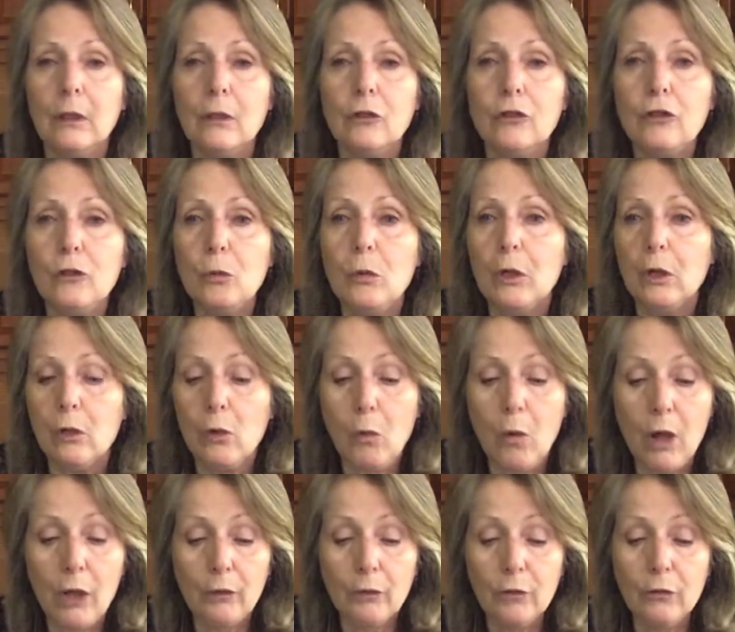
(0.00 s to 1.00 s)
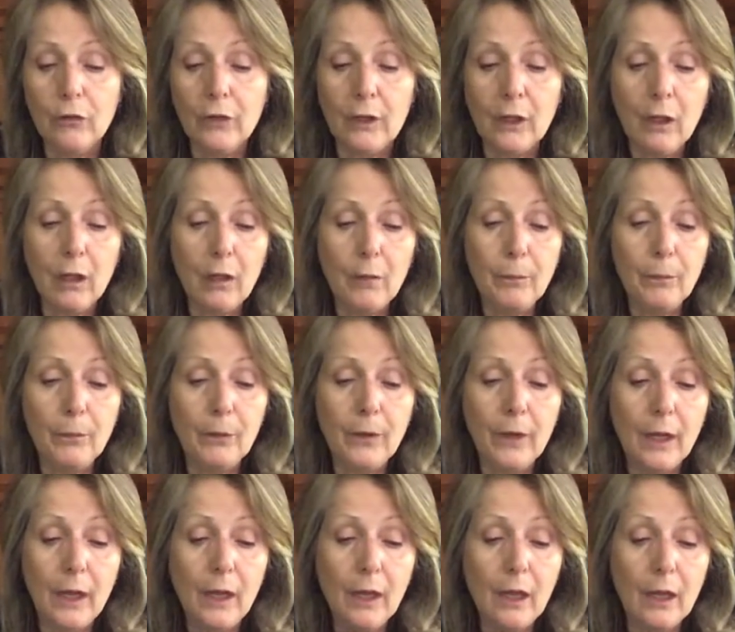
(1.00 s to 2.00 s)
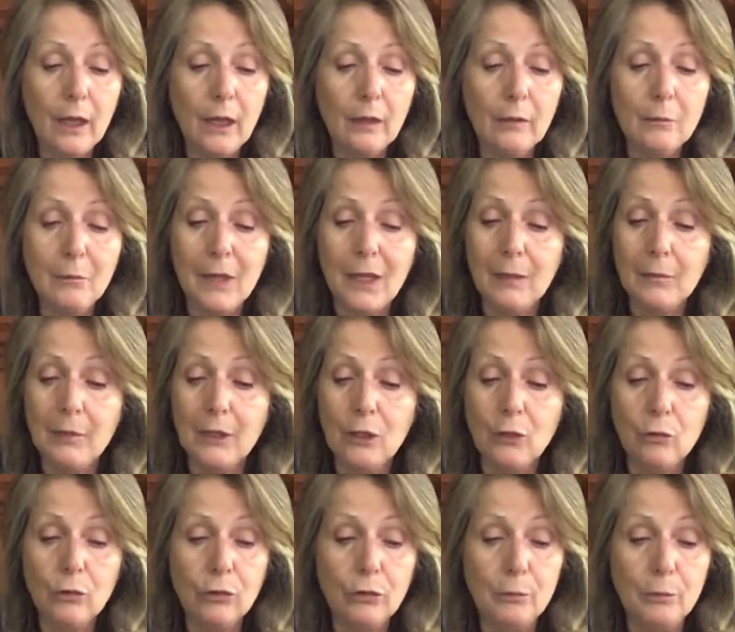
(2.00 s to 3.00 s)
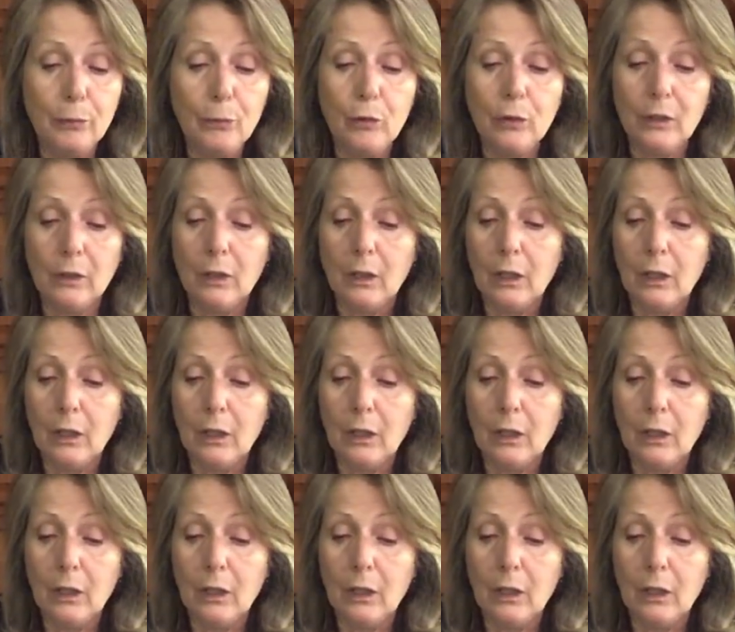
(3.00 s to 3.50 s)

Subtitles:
to a quarter of a cup, and maybe you could put,